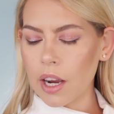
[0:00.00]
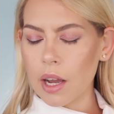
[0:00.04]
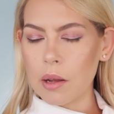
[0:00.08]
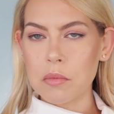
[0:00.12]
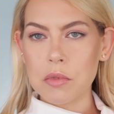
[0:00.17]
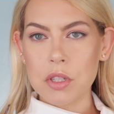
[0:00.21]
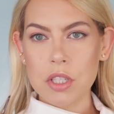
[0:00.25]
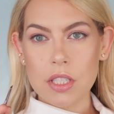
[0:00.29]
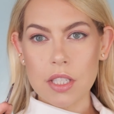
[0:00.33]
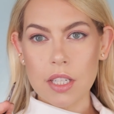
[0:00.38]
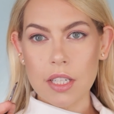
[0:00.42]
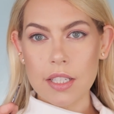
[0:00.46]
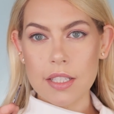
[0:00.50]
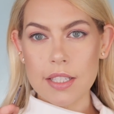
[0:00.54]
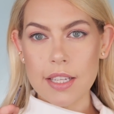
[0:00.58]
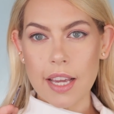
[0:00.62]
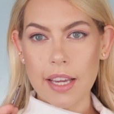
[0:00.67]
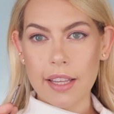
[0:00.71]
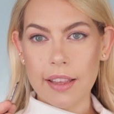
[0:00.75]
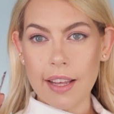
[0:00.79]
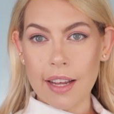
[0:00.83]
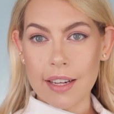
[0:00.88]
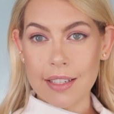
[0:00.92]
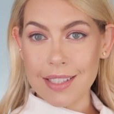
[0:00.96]
I'm just gonna
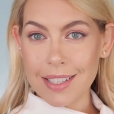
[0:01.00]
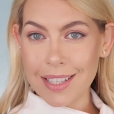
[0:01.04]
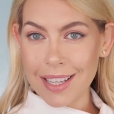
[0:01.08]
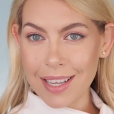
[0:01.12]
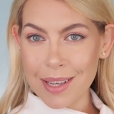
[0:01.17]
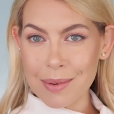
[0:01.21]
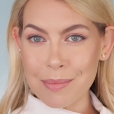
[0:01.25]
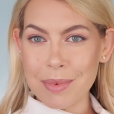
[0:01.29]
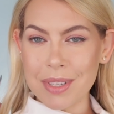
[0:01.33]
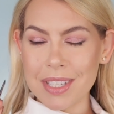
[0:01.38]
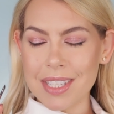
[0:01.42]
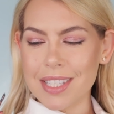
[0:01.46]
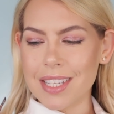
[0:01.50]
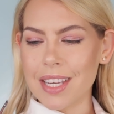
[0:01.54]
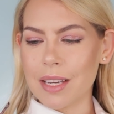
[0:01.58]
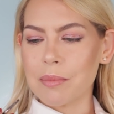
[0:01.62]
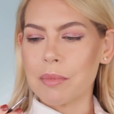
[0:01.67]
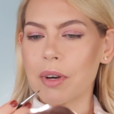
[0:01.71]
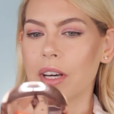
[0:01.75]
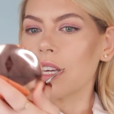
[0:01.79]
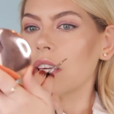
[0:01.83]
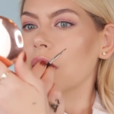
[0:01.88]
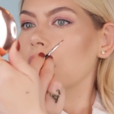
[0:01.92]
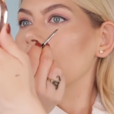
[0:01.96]
take that same
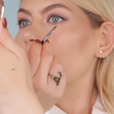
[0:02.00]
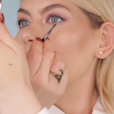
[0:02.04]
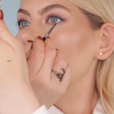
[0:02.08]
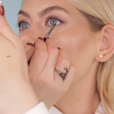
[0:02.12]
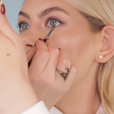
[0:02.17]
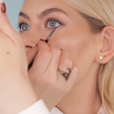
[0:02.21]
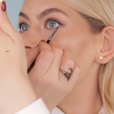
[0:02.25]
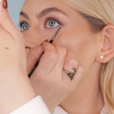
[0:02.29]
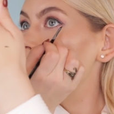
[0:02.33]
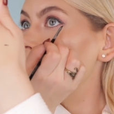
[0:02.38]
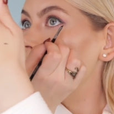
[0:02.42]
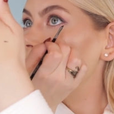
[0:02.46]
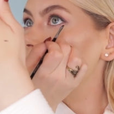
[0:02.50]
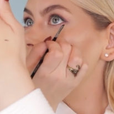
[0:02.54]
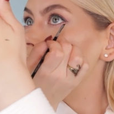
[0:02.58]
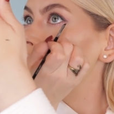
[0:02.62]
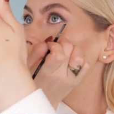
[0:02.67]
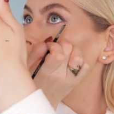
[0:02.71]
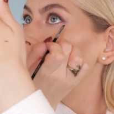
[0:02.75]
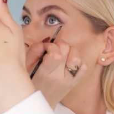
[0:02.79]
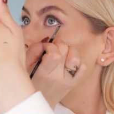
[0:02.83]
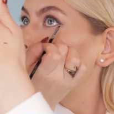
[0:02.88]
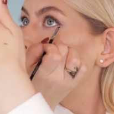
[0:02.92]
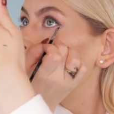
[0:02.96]
Sigma E06
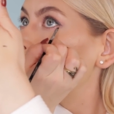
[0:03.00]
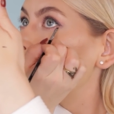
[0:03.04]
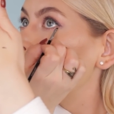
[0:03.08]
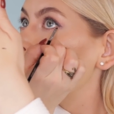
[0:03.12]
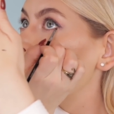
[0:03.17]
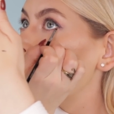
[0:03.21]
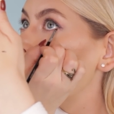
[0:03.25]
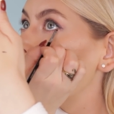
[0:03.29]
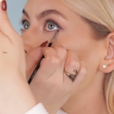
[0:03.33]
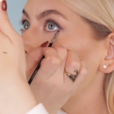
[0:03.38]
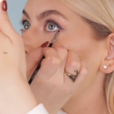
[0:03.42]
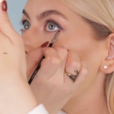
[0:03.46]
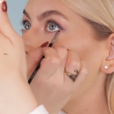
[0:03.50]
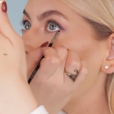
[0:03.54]
look